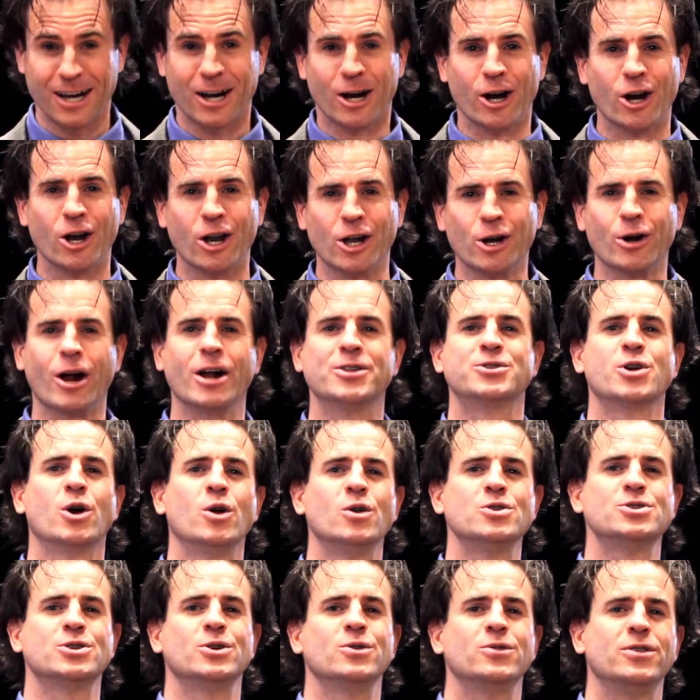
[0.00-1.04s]
Earlier, I
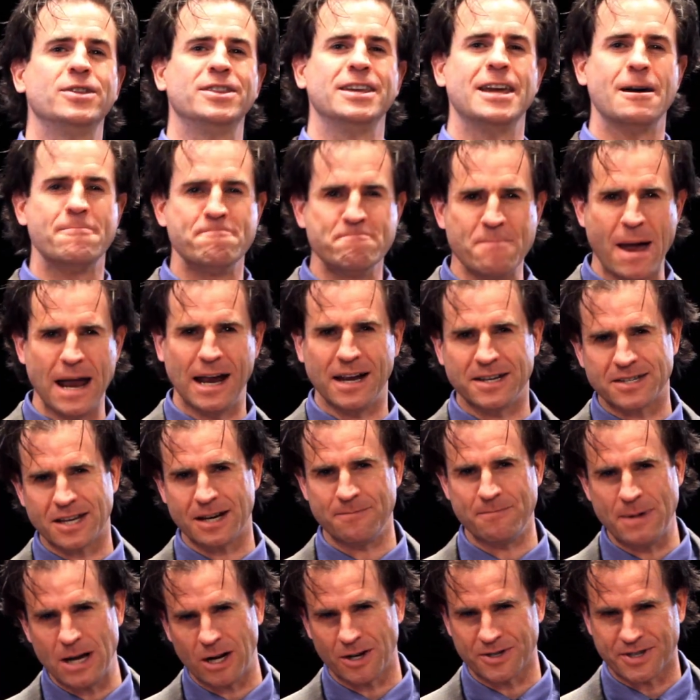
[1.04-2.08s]
told you that the
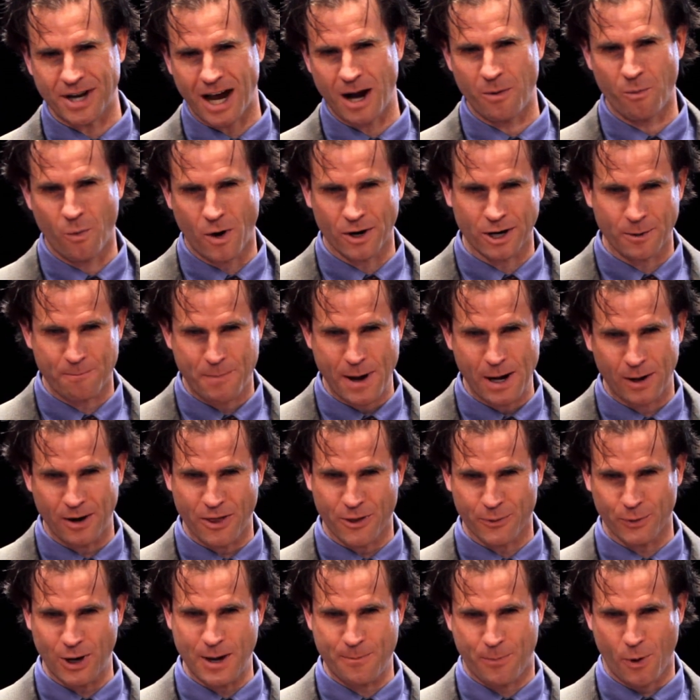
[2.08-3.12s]
amazing Mealtime Wonder
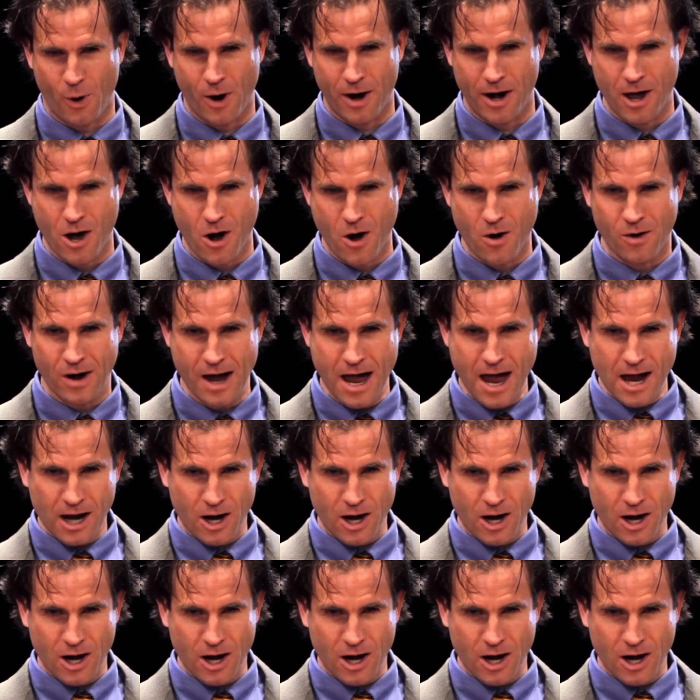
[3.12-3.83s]
Parent 3.0